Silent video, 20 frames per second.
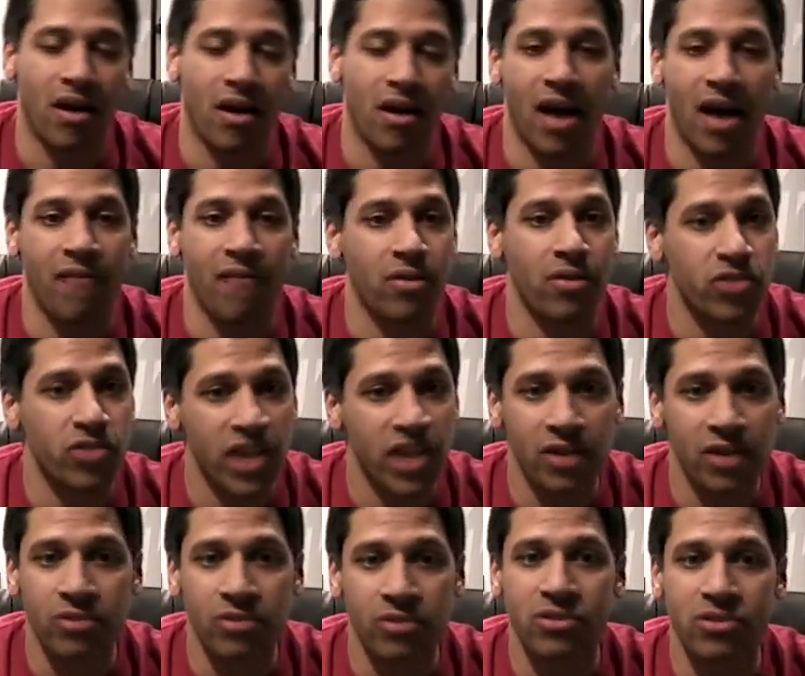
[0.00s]
have other
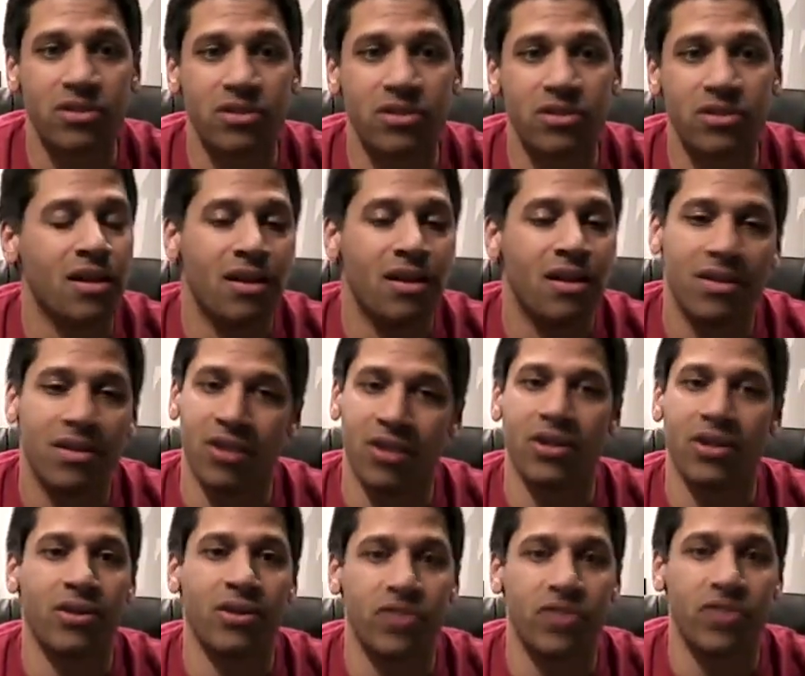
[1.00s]
channels. They're
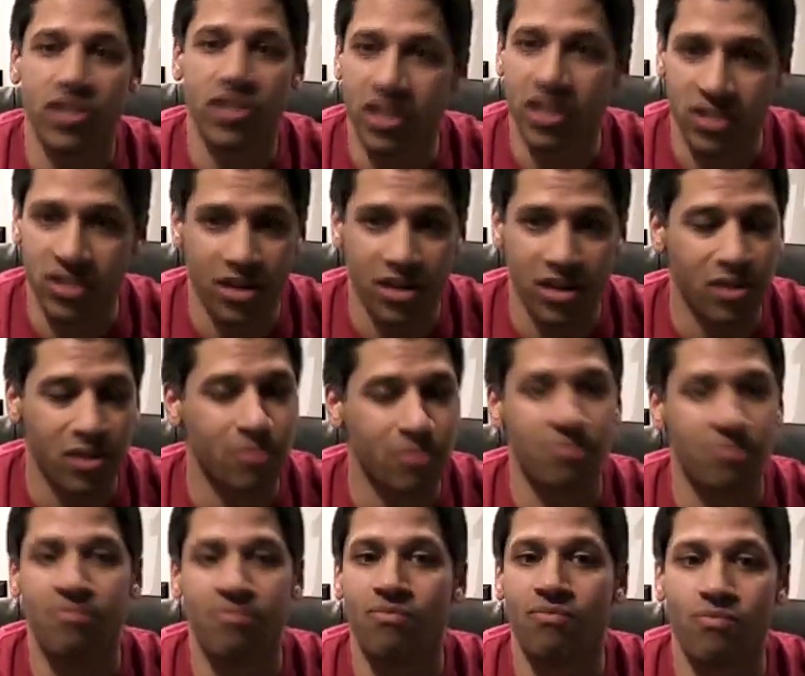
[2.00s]
here just because they're
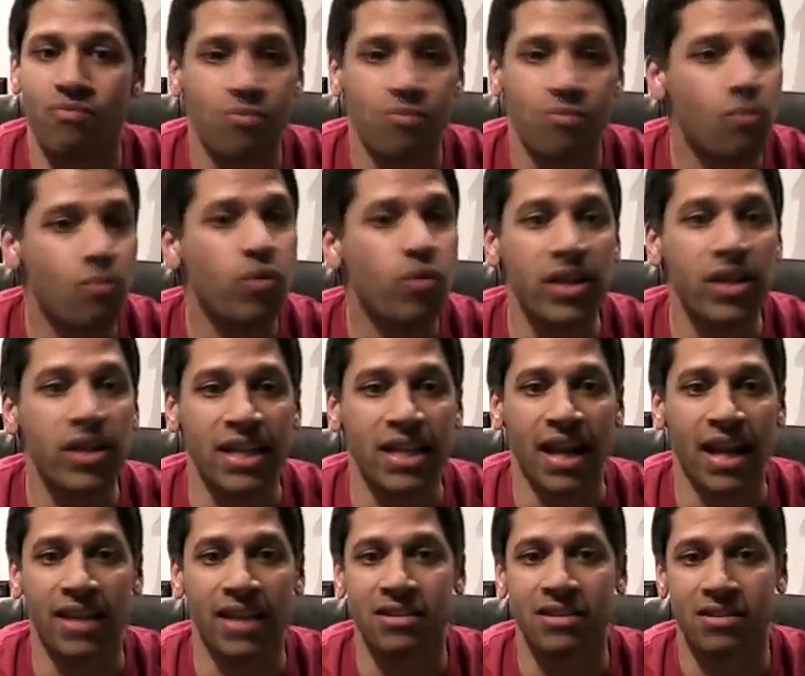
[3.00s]
really
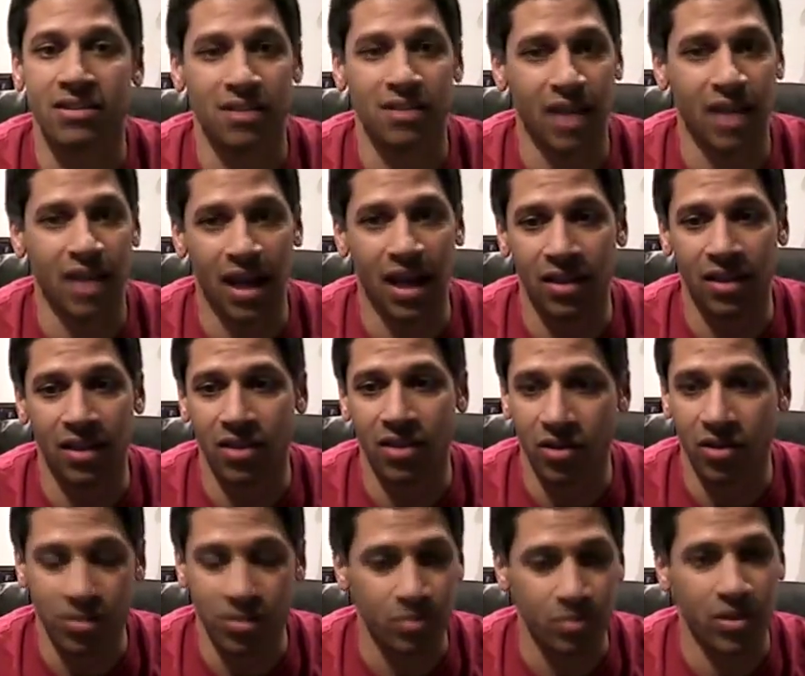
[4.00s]
nice and
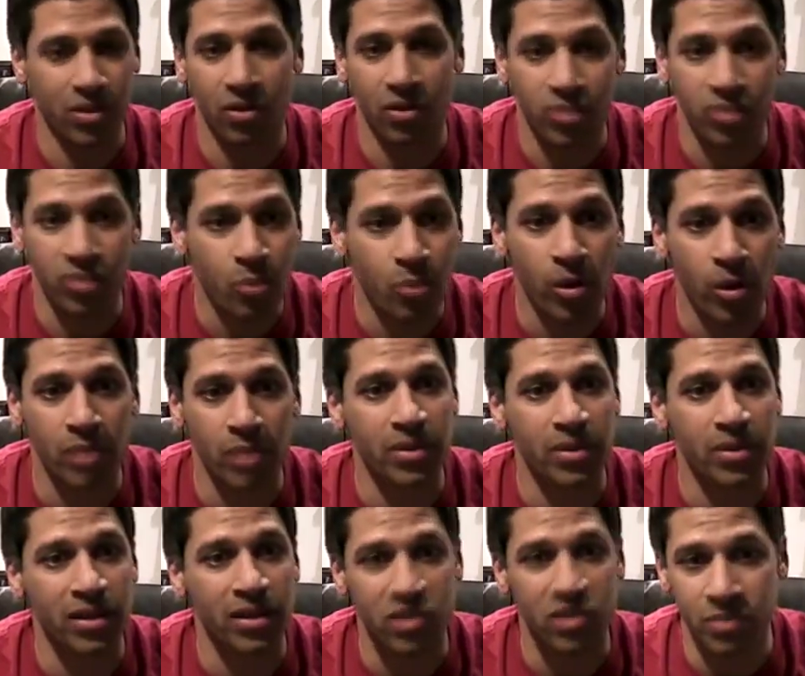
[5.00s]
they're, supporting
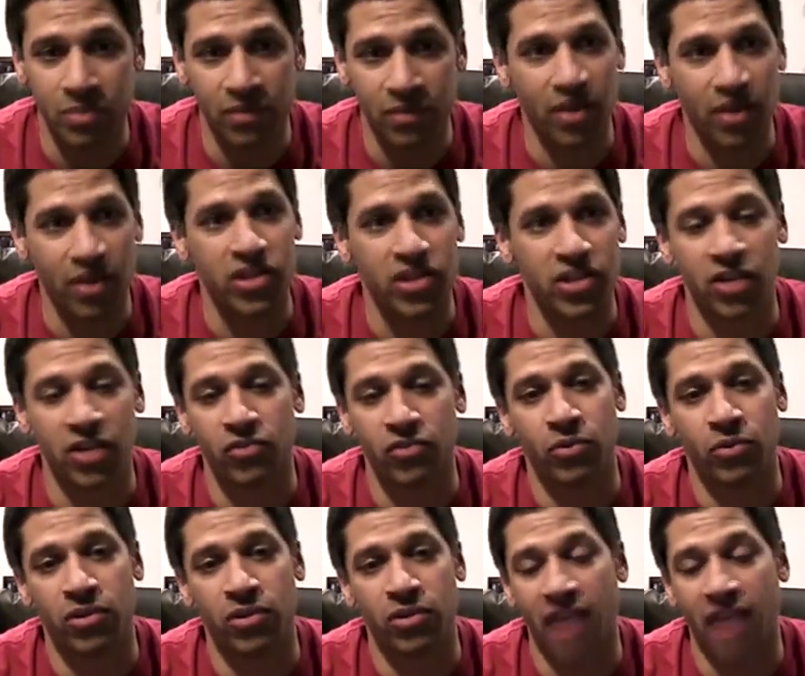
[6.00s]
me and just being very generous
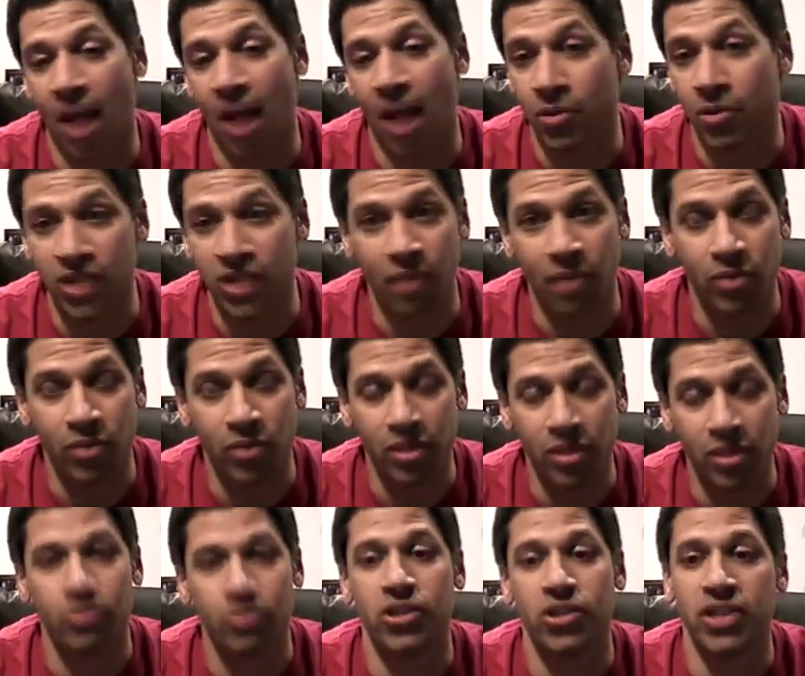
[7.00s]
with their time, which I really
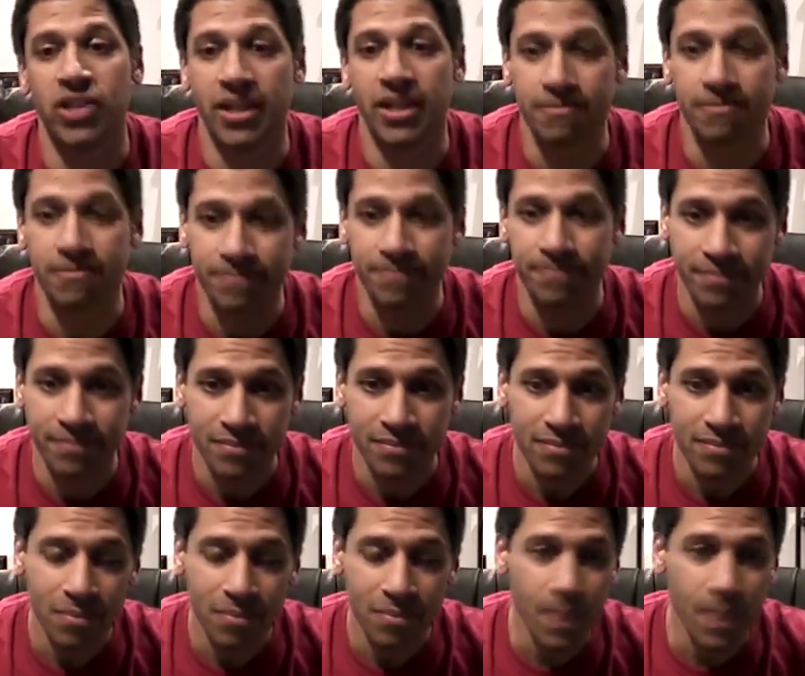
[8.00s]
appreciate.
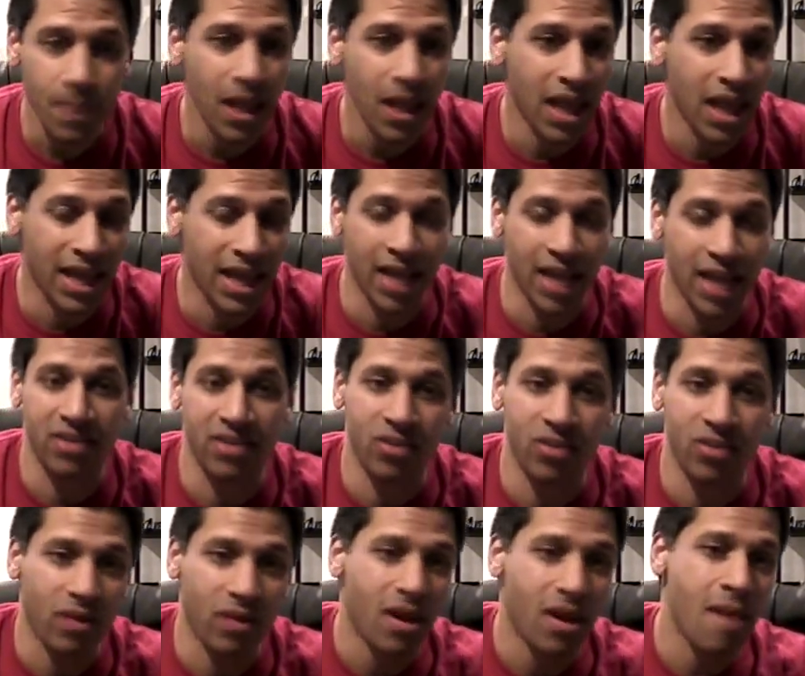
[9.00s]
And again, so
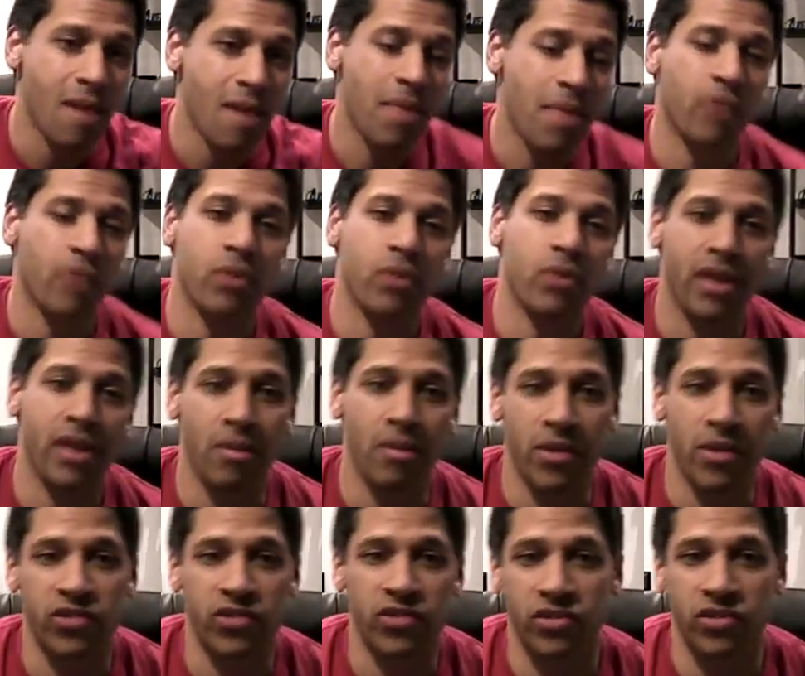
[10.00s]
that was one of the other
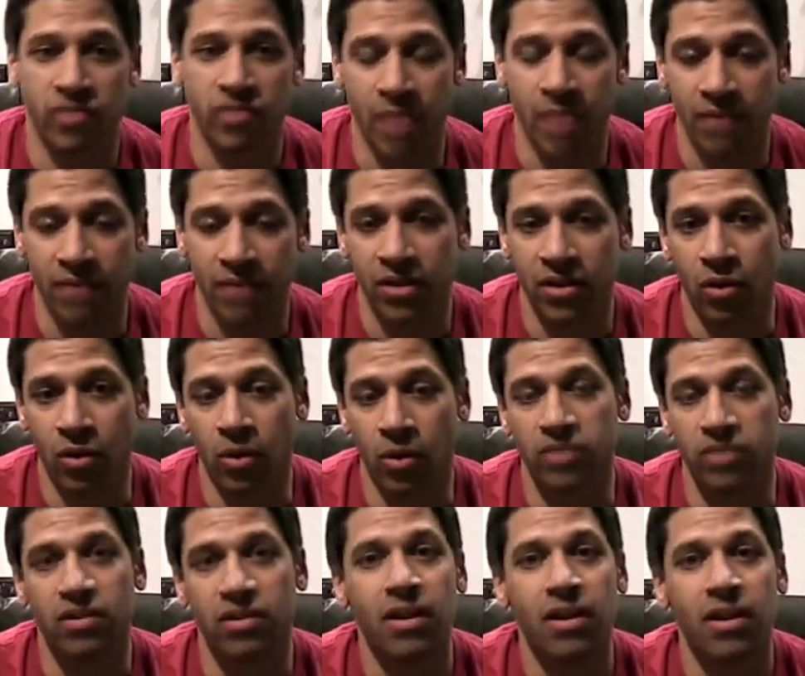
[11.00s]
messages from that video
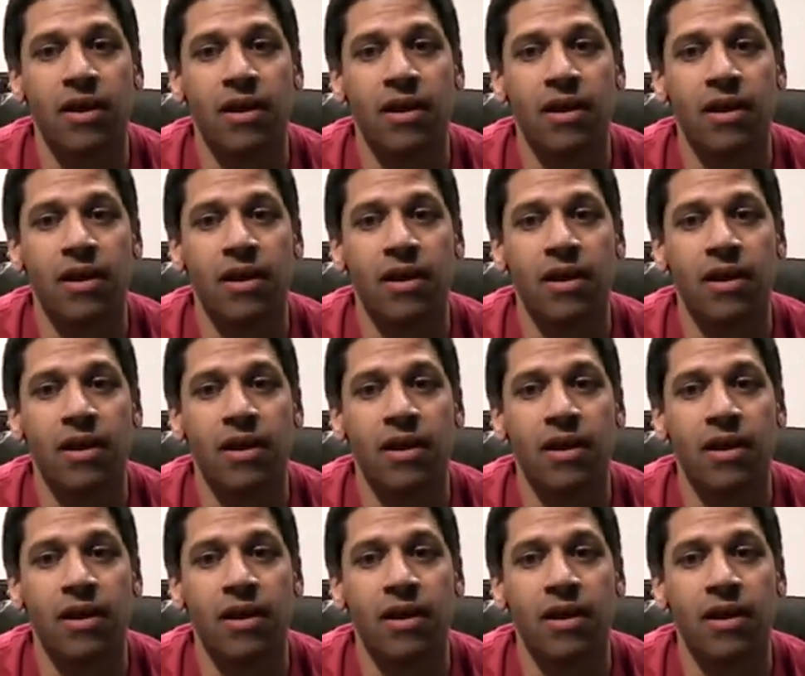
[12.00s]
was,